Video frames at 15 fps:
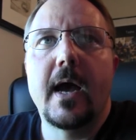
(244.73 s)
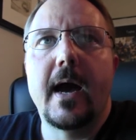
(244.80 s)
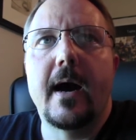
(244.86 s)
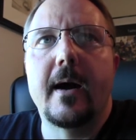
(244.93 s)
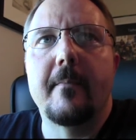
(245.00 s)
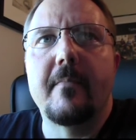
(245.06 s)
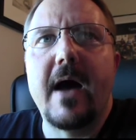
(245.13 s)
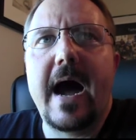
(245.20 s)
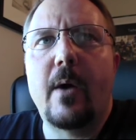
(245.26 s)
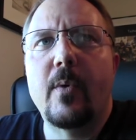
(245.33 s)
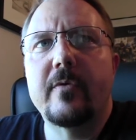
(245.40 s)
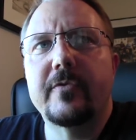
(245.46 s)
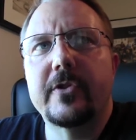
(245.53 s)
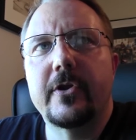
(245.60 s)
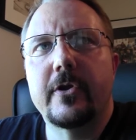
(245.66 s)

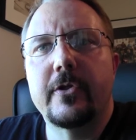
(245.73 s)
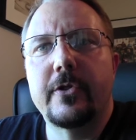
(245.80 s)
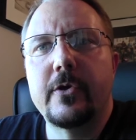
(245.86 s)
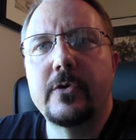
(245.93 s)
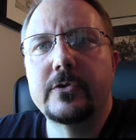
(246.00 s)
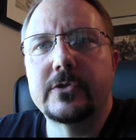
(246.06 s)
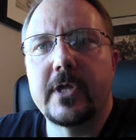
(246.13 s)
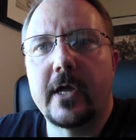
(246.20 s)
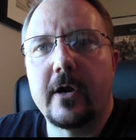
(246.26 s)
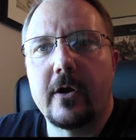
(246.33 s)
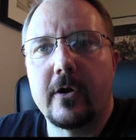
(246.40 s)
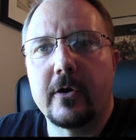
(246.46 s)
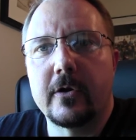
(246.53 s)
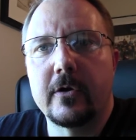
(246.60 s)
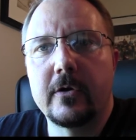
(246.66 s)
However, there are those that
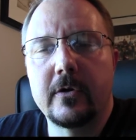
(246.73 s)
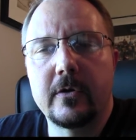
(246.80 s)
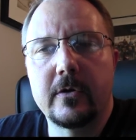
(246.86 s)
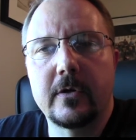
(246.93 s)
are,